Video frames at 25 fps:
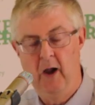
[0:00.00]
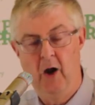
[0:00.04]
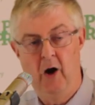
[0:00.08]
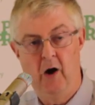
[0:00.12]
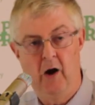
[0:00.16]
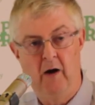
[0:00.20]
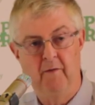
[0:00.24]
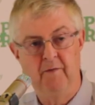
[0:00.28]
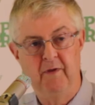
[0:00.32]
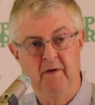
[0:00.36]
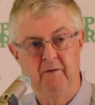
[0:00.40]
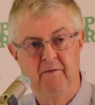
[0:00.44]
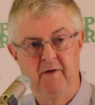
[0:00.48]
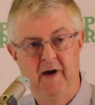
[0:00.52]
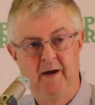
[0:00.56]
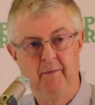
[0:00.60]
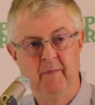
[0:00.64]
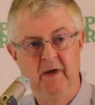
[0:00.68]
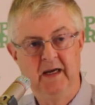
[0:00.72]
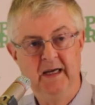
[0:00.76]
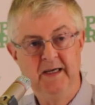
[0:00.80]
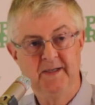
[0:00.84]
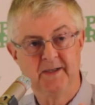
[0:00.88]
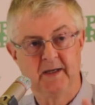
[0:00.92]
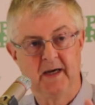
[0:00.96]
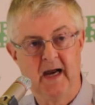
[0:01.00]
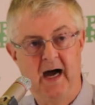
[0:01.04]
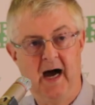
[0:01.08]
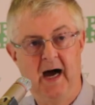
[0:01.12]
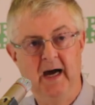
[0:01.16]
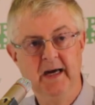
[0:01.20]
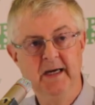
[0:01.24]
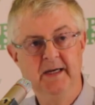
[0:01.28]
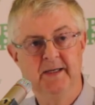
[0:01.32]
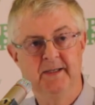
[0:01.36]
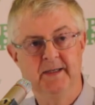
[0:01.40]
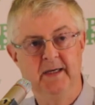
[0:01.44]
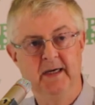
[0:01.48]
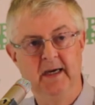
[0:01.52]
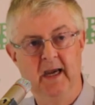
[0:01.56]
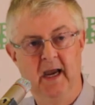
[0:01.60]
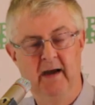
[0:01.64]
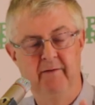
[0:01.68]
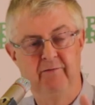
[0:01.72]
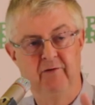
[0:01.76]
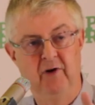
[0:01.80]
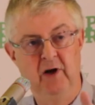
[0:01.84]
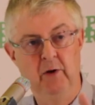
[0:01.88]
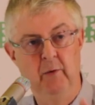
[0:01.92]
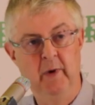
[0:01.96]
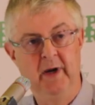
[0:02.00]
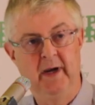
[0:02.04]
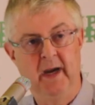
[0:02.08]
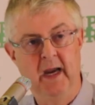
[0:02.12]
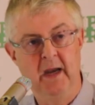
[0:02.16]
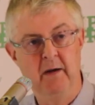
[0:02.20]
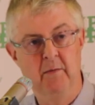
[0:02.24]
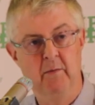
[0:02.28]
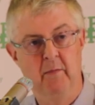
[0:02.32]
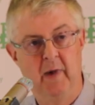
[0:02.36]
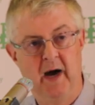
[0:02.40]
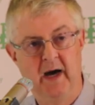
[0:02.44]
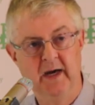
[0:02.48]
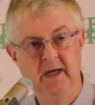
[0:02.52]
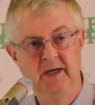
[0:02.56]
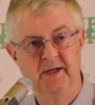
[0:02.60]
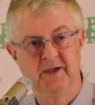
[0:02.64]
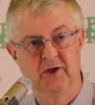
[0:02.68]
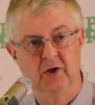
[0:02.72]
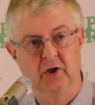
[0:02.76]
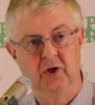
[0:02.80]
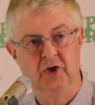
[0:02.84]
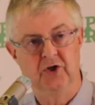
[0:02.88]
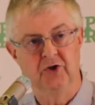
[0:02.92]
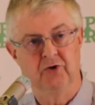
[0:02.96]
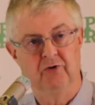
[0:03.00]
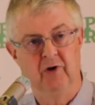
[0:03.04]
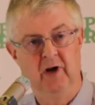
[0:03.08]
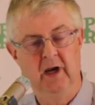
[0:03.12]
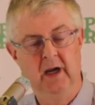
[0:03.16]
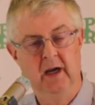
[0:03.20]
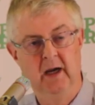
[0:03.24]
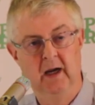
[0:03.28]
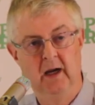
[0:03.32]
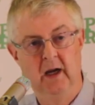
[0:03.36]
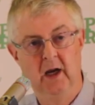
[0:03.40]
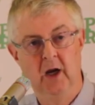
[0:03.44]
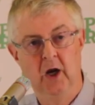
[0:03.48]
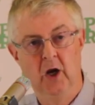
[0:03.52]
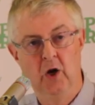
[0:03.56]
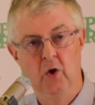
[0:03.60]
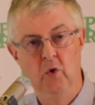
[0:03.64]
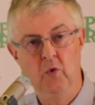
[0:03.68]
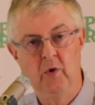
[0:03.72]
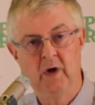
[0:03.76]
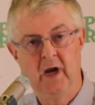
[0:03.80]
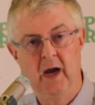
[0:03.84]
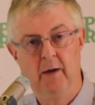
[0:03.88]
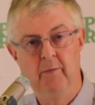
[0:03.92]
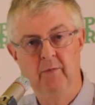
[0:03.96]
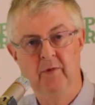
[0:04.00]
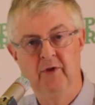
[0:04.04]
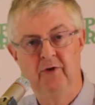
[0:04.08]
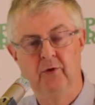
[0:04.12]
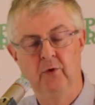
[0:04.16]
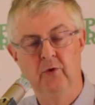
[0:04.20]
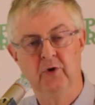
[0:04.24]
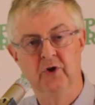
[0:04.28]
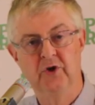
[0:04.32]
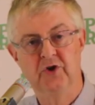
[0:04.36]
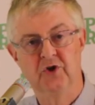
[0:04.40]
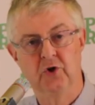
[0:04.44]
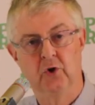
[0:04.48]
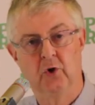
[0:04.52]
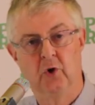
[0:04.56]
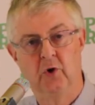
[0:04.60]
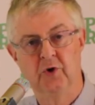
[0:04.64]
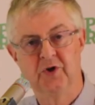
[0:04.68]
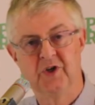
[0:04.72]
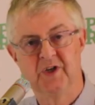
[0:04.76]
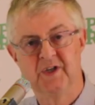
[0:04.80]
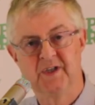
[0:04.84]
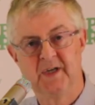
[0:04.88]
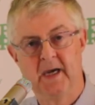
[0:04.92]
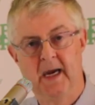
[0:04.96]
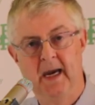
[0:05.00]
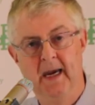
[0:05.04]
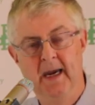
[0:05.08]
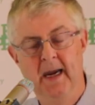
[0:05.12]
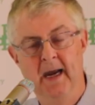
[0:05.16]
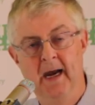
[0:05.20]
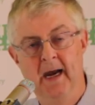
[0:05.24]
of the families that I see every week in my surgery who come through the door to say